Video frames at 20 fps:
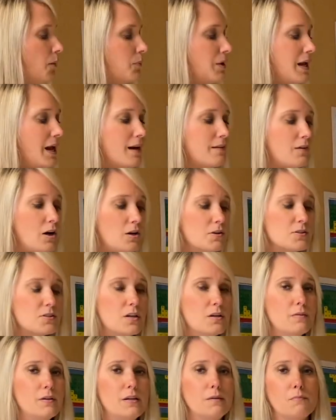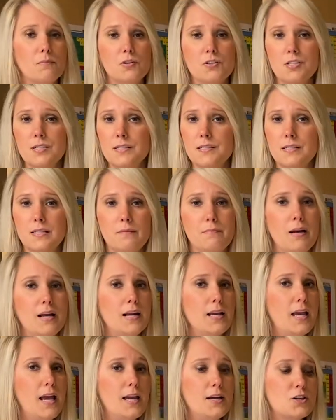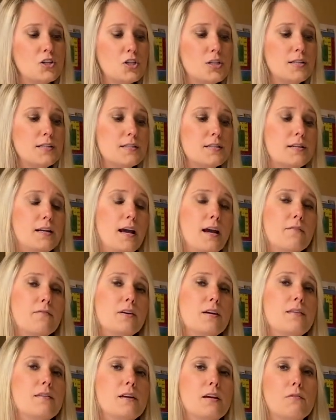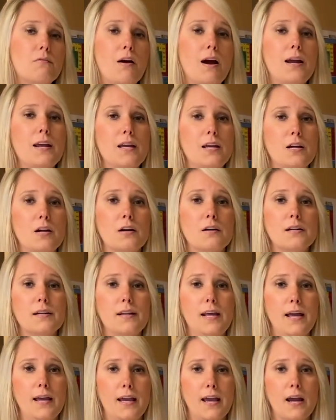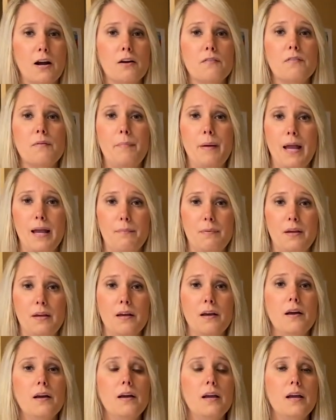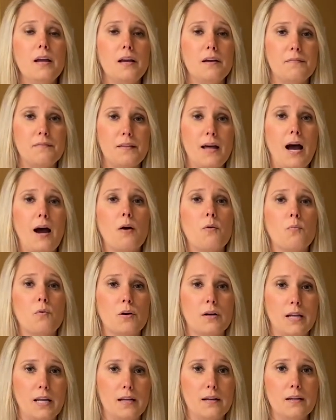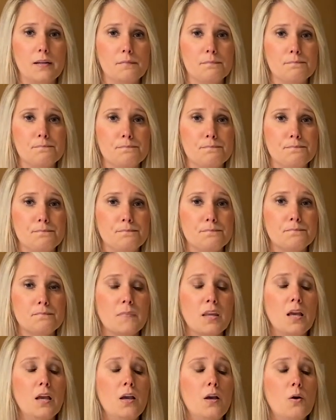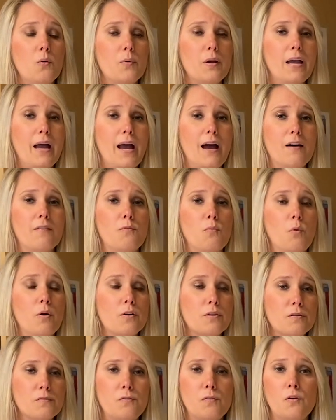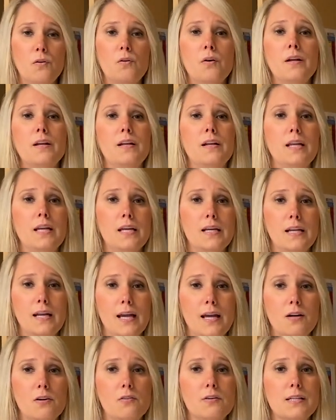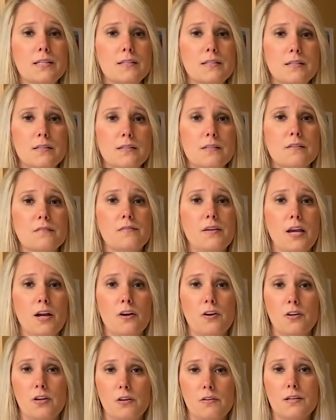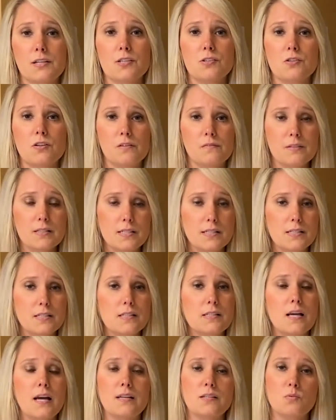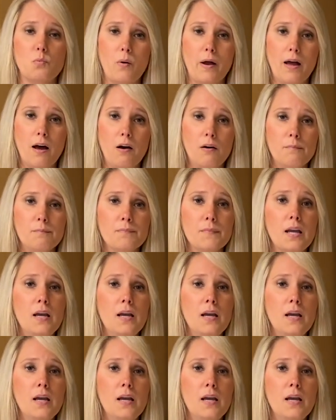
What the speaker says: we have also emergency medications and everything right here to take care of a baby if that were needed. We have wonderful neonatal intensive care unit services as well.